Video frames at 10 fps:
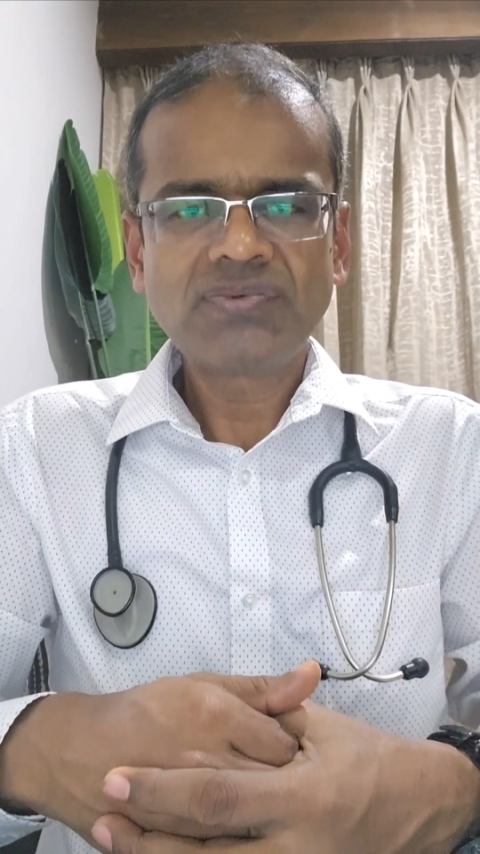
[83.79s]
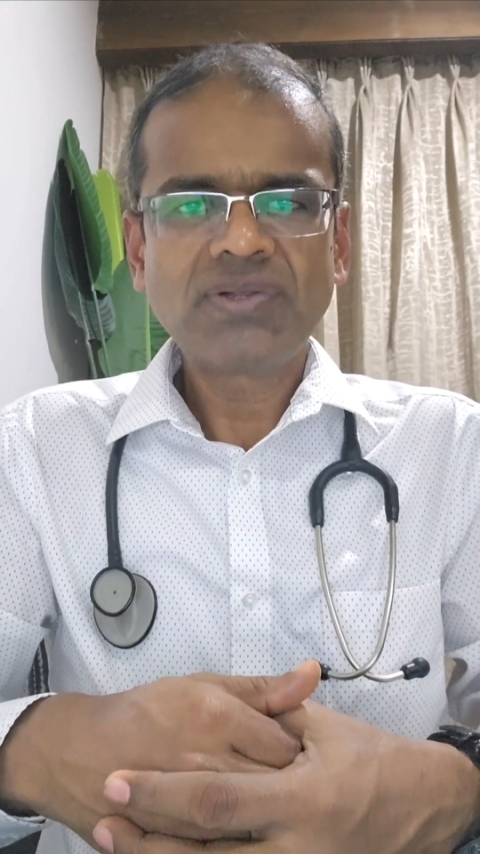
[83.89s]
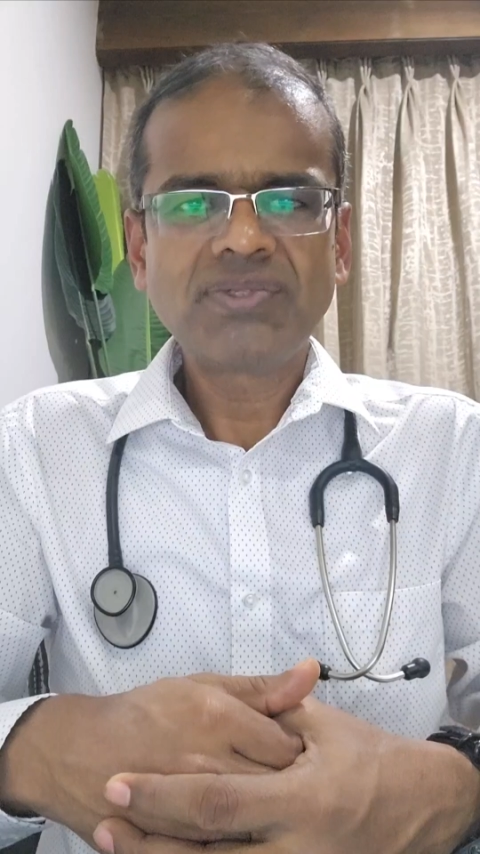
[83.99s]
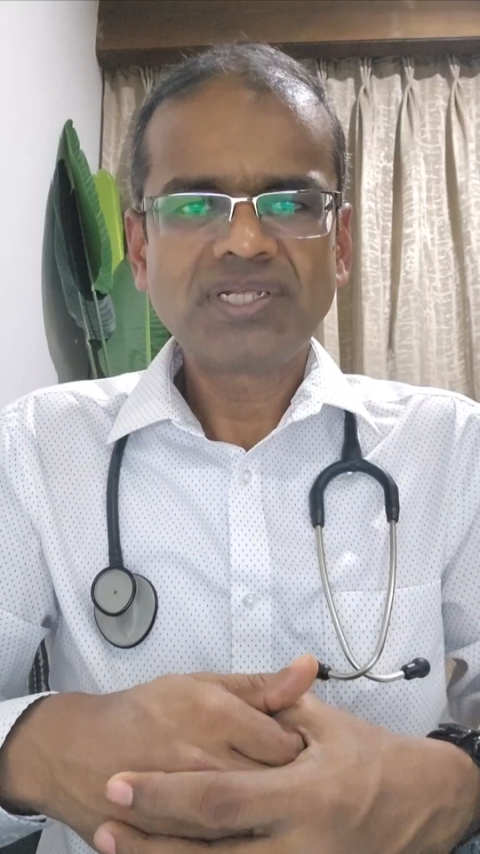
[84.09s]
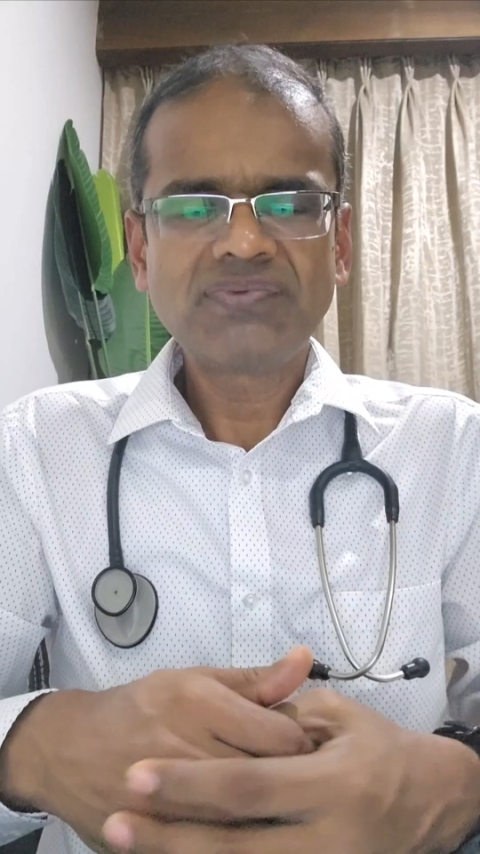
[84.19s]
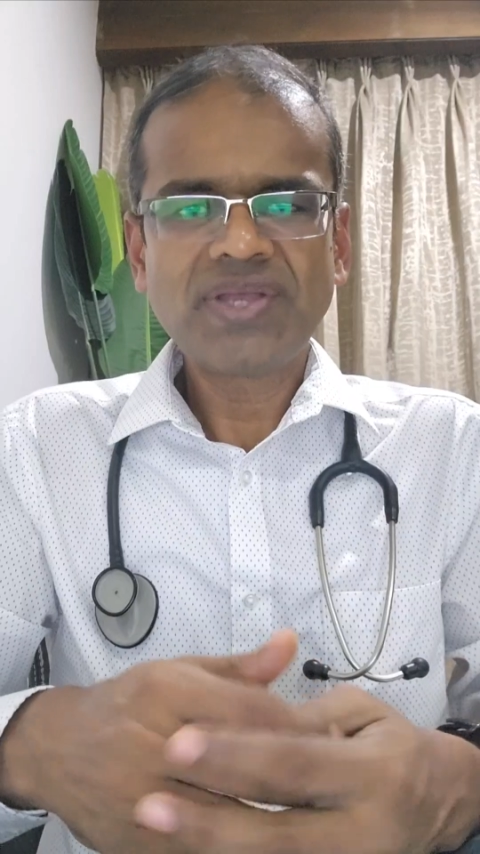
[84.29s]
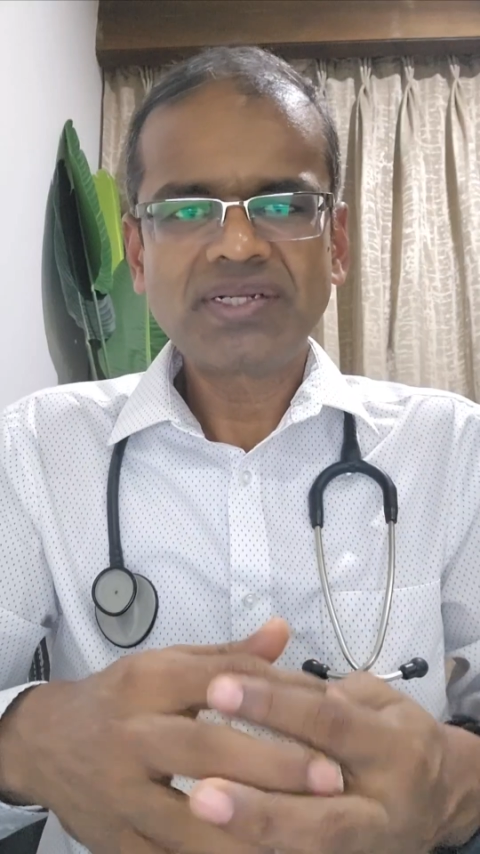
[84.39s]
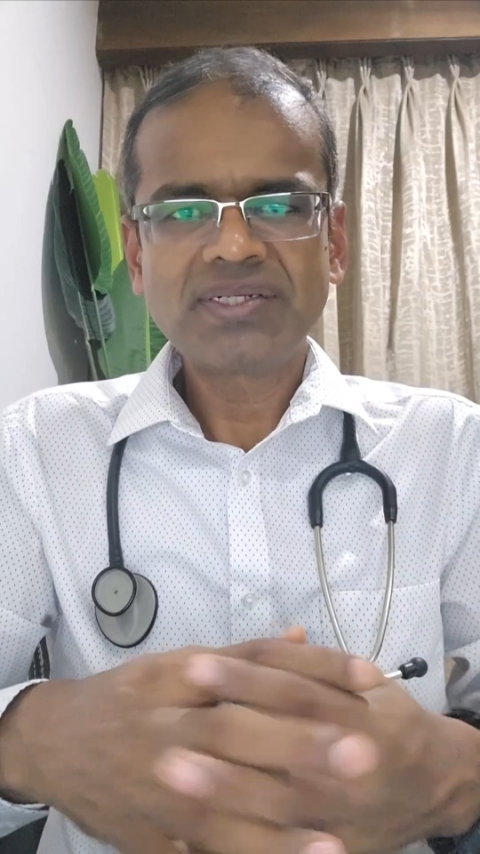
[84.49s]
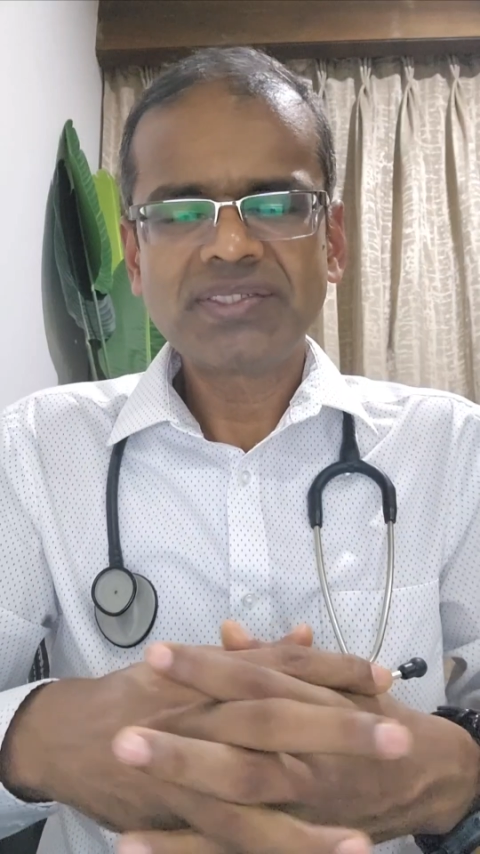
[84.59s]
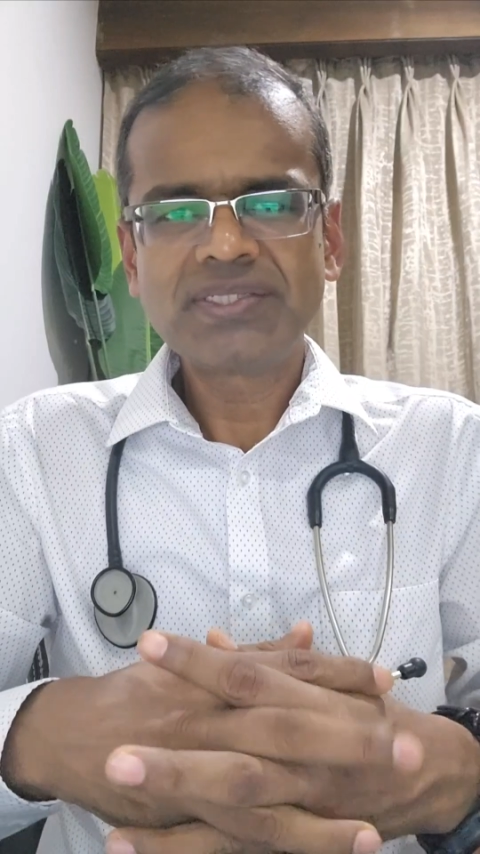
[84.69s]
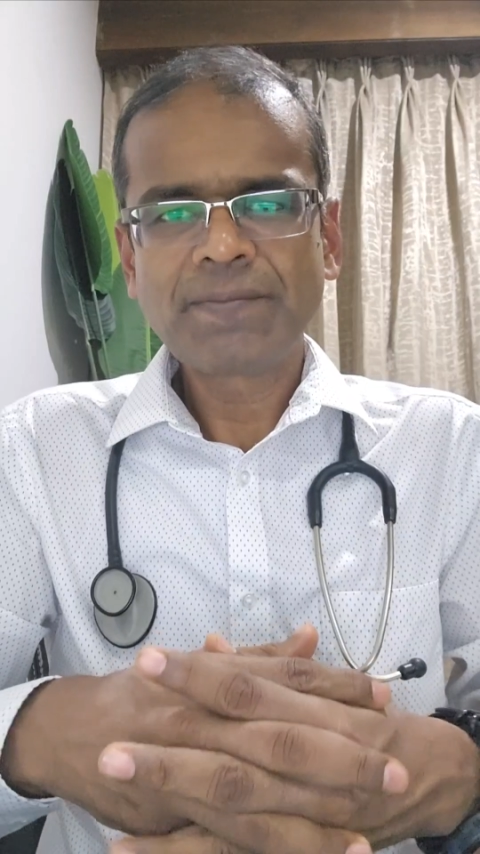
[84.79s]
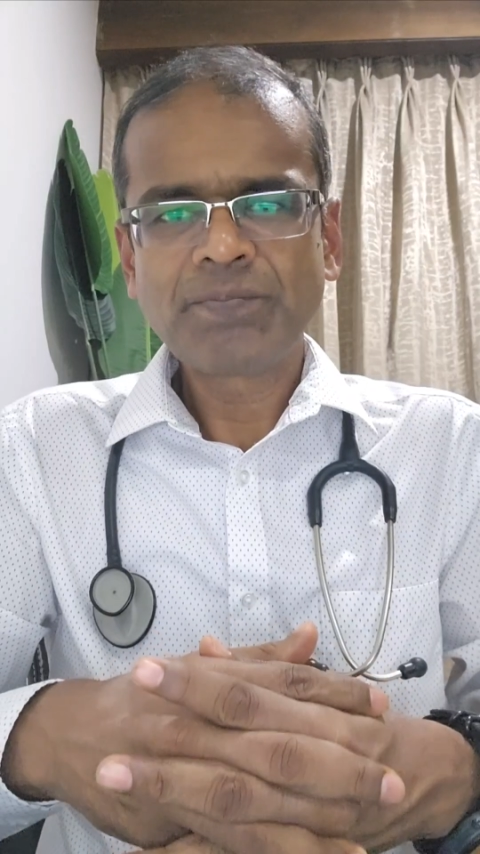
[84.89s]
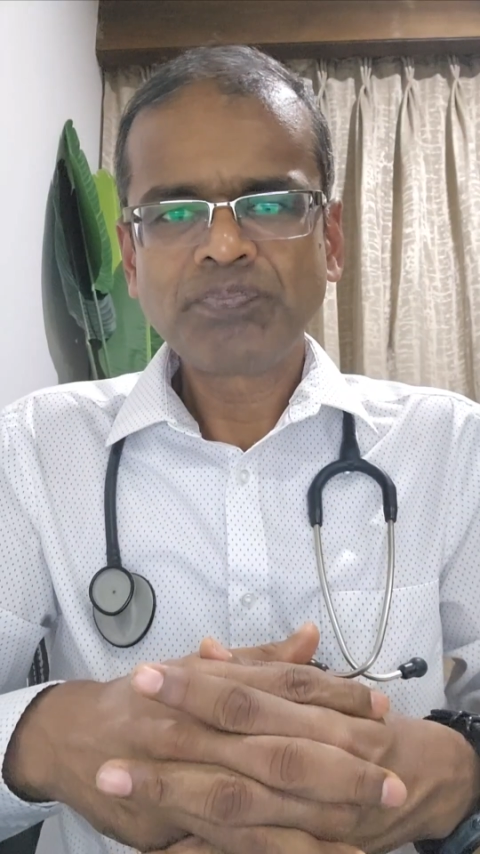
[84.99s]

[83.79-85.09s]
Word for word: is one of the risk factors.